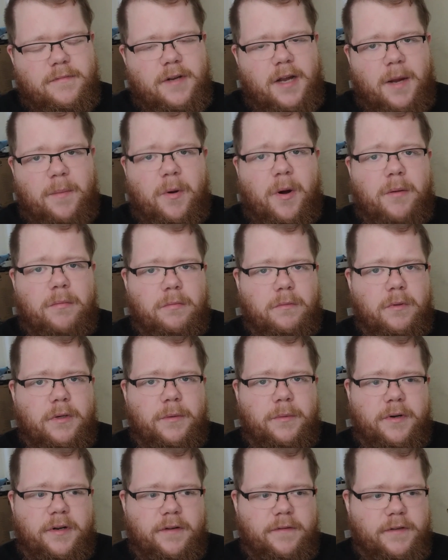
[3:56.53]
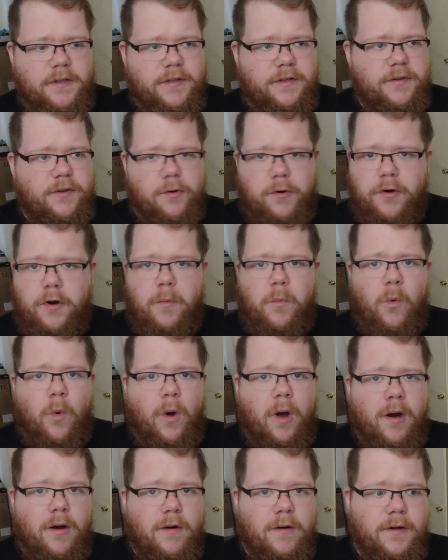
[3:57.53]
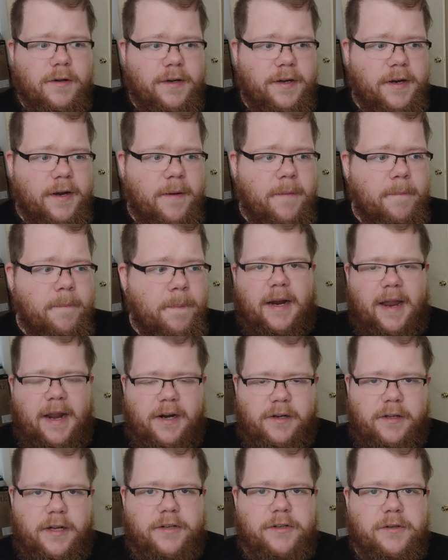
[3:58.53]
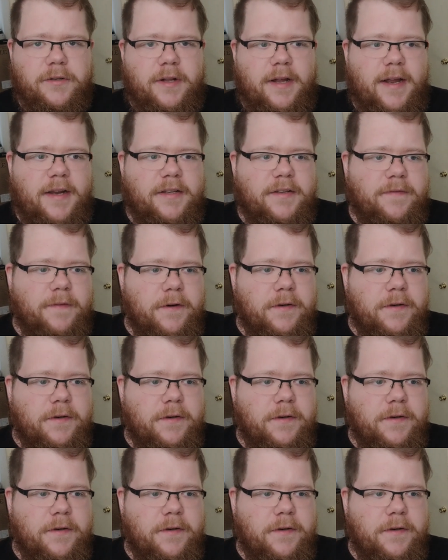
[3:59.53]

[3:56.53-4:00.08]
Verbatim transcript: I probably would have just thrown up water all day. I got electrolytes